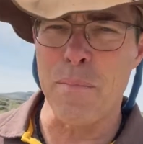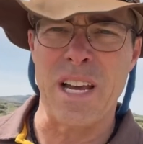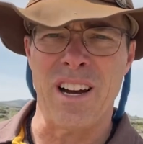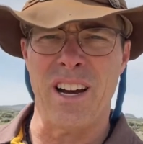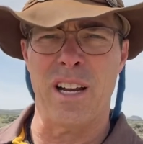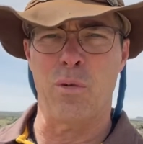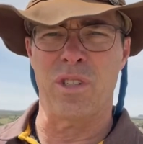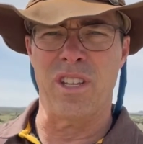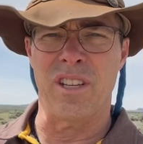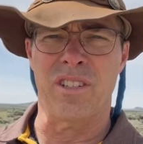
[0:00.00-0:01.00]
behind
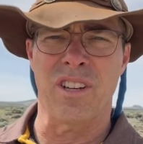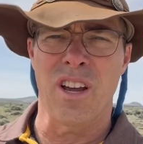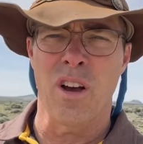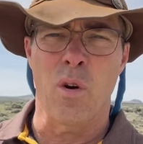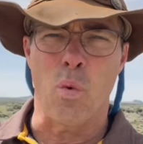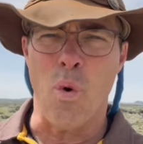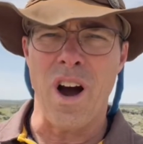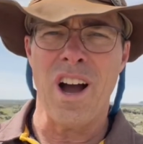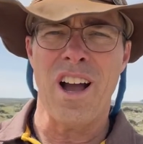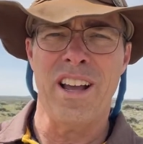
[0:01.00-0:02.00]
was this
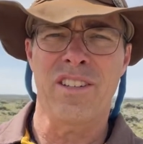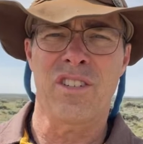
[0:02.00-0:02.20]
wide